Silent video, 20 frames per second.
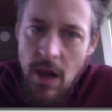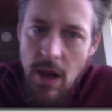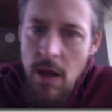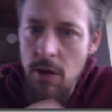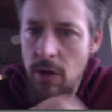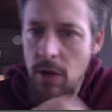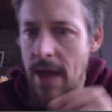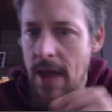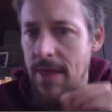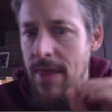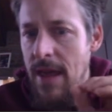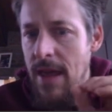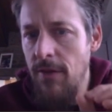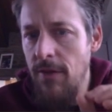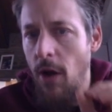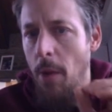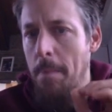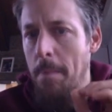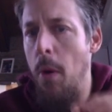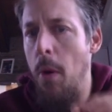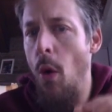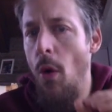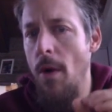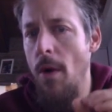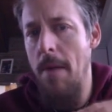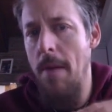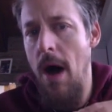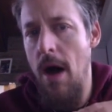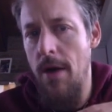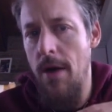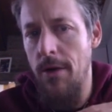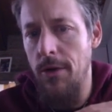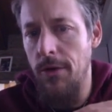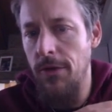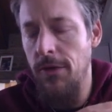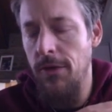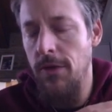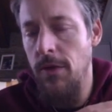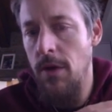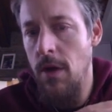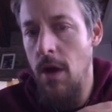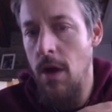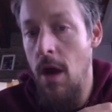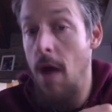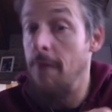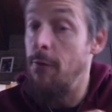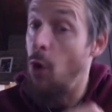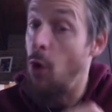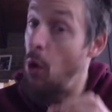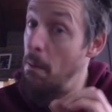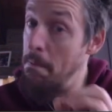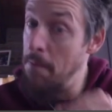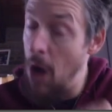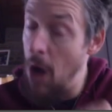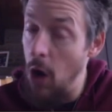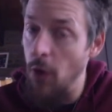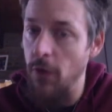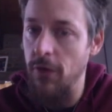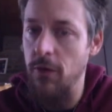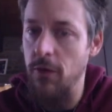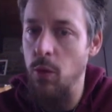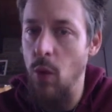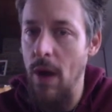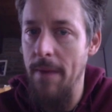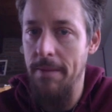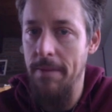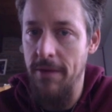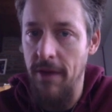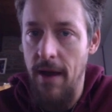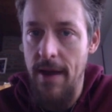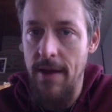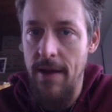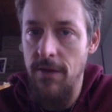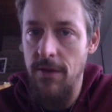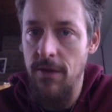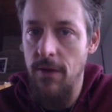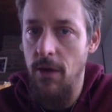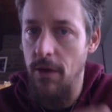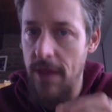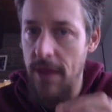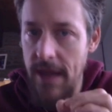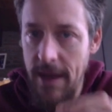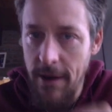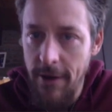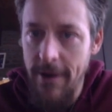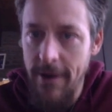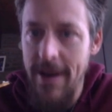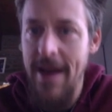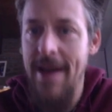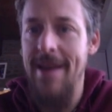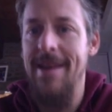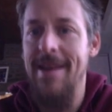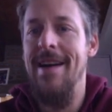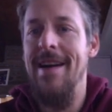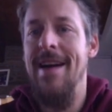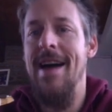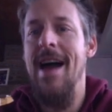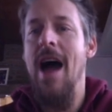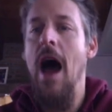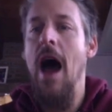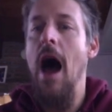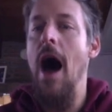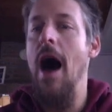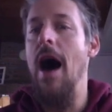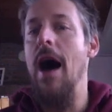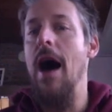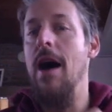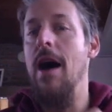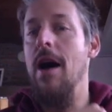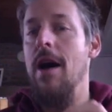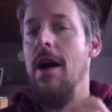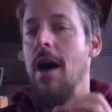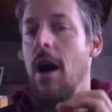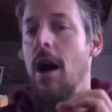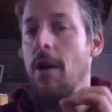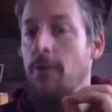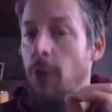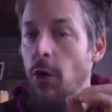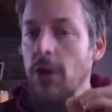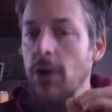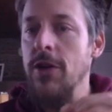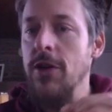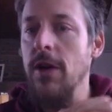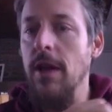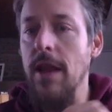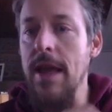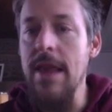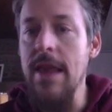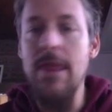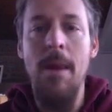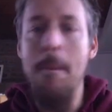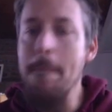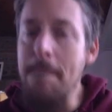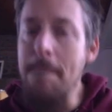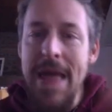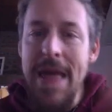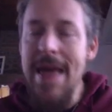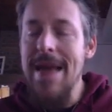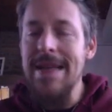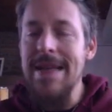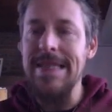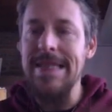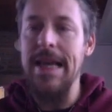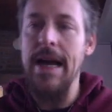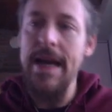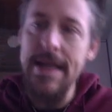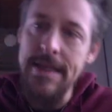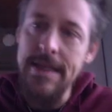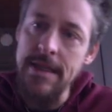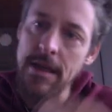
Okay, these are poor models for most websites on the internet. Unfortunately, the big sites,